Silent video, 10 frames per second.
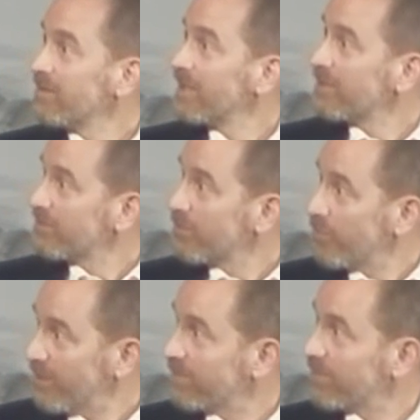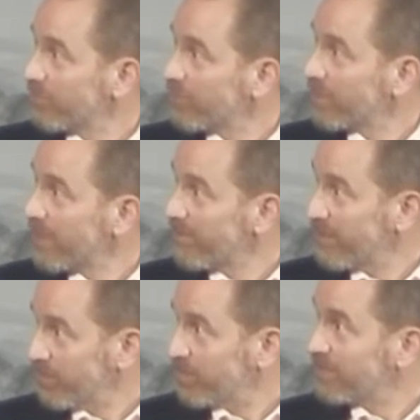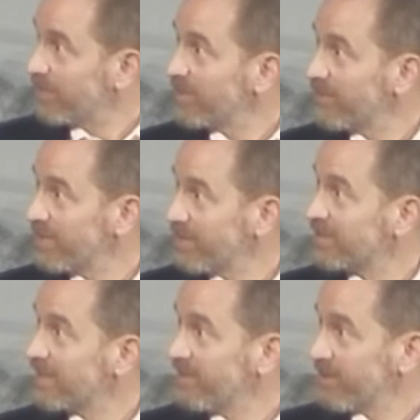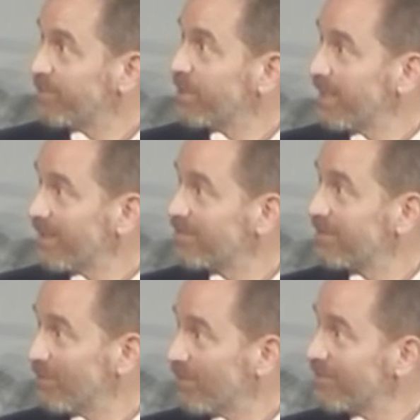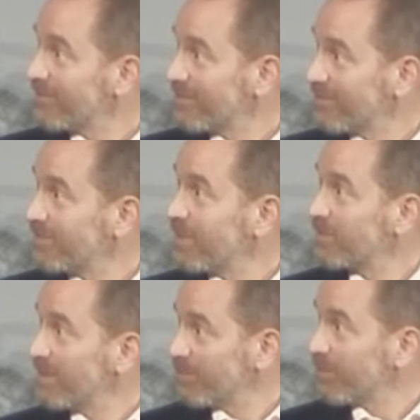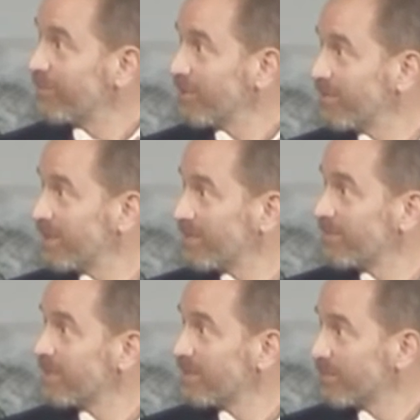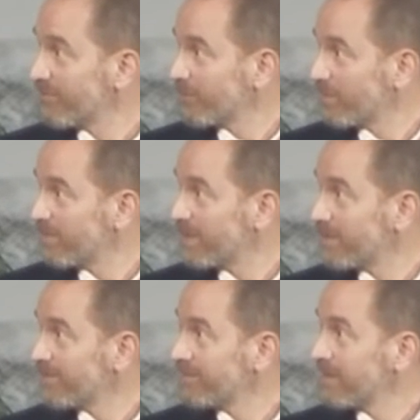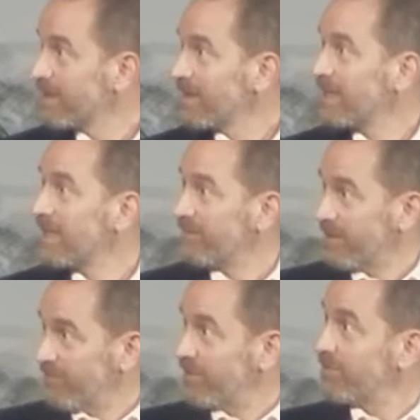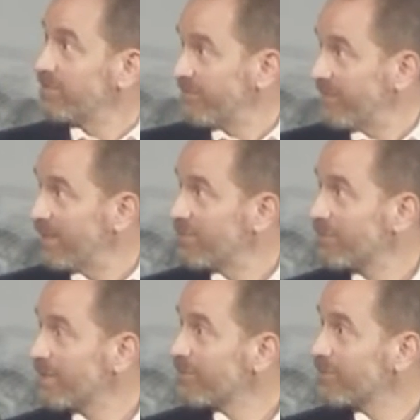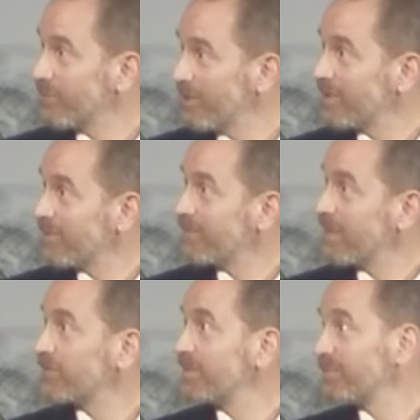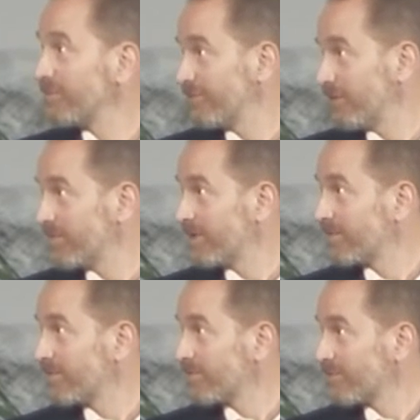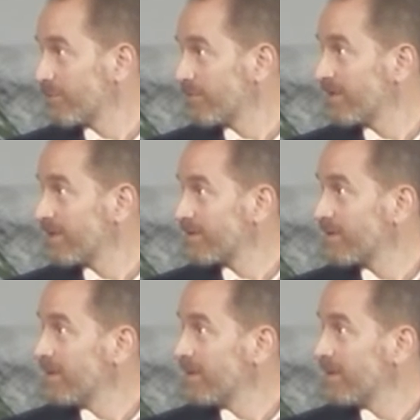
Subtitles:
Not quite so strong evidence, but some evidence that having plants in offices makes people feel better and perform better. And having views of nature out the window makes people feel better and perform better.